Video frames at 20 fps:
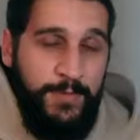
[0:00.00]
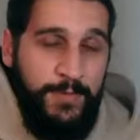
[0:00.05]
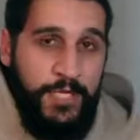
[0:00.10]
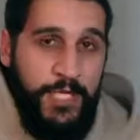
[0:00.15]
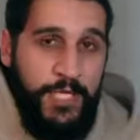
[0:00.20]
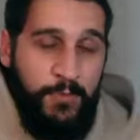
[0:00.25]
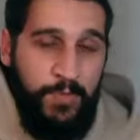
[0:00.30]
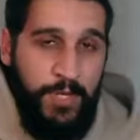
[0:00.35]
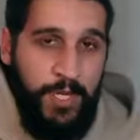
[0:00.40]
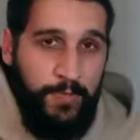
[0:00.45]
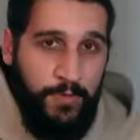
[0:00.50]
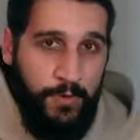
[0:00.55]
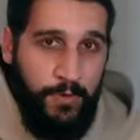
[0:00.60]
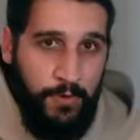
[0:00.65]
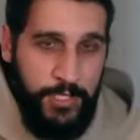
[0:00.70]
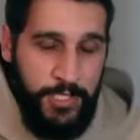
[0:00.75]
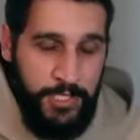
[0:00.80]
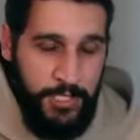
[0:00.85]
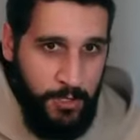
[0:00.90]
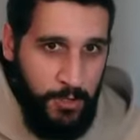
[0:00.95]
these people
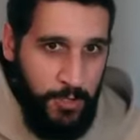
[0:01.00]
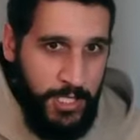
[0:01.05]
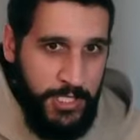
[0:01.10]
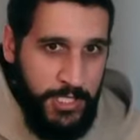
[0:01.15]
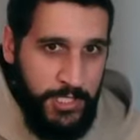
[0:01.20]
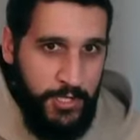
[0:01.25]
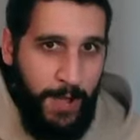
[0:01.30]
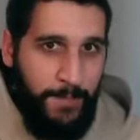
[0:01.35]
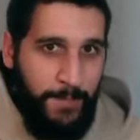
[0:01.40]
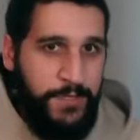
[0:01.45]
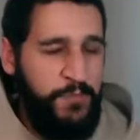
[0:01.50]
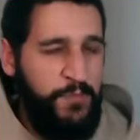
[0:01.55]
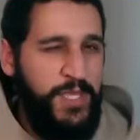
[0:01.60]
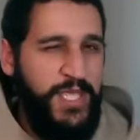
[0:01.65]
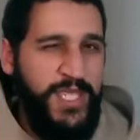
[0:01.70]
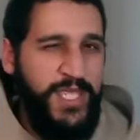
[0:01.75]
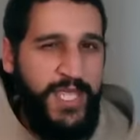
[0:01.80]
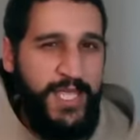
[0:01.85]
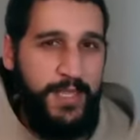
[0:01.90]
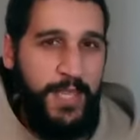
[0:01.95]
slowly stopped
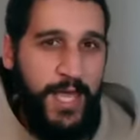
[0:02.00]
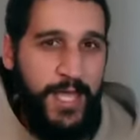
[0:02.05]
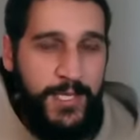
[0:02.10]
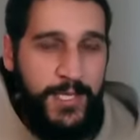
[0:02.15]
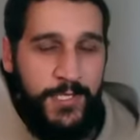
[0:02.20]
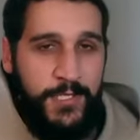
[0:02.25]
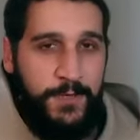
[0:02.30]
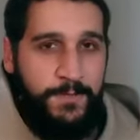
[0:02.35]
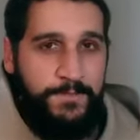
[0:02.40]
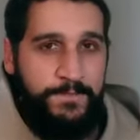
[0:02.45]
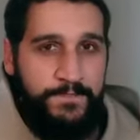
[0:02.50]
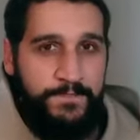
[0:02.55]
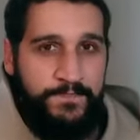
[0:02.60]
speaking less.